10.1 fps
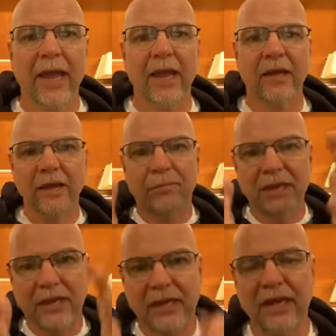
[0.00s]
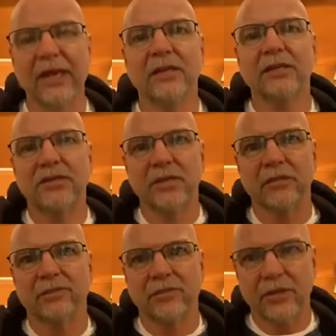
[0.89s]
And it begins
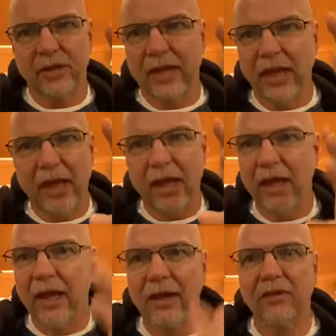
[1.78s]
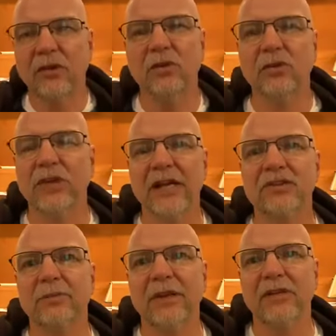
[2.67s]
and the New
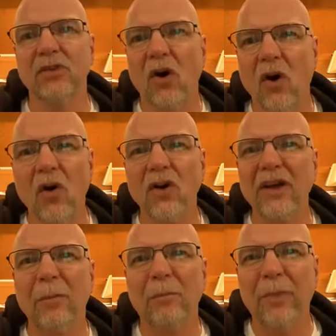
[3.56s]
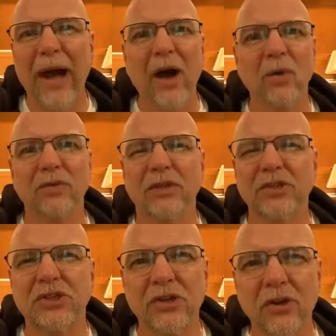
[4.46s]
Testament is all about
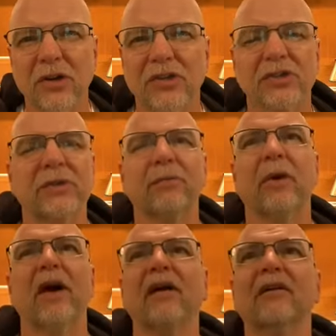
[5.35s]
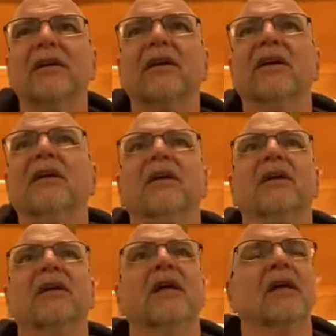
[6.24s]
the church. Uh,
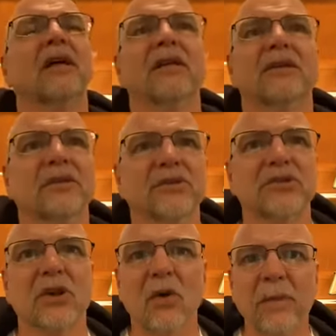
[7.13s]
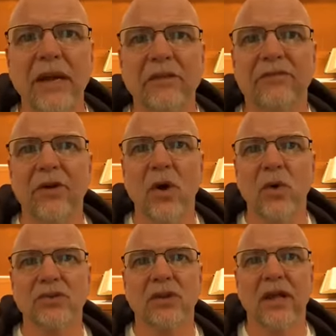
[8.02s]
so many
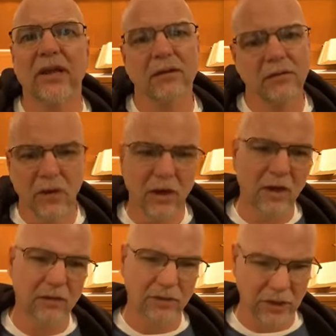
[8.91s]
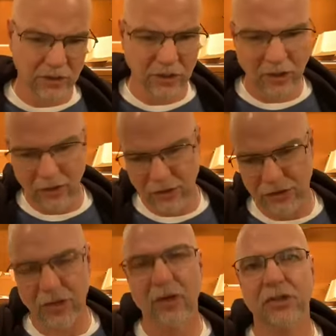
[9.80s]
folks are like, "Well, I don't need to go to
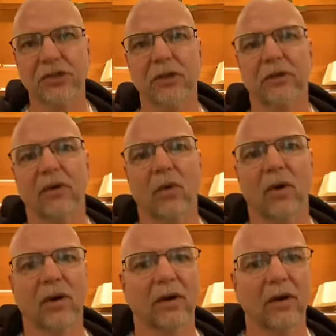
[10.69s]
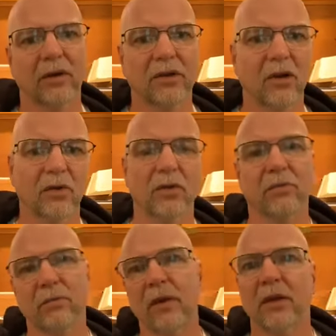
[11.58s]
church," and or you know,
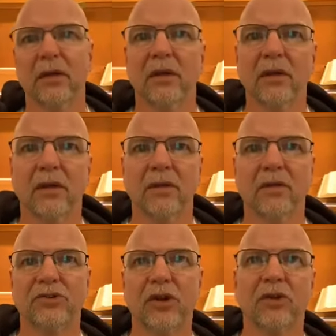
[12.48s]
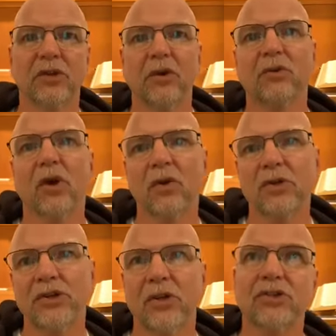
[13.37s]
the church. You don't go
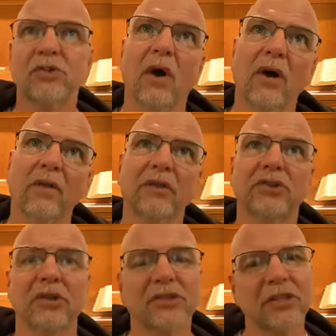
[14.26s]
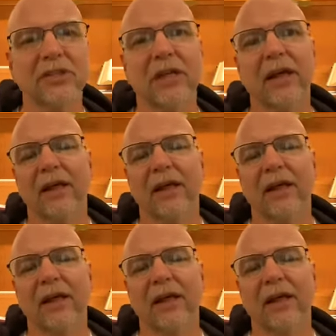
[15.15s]
to church. You are the church. This and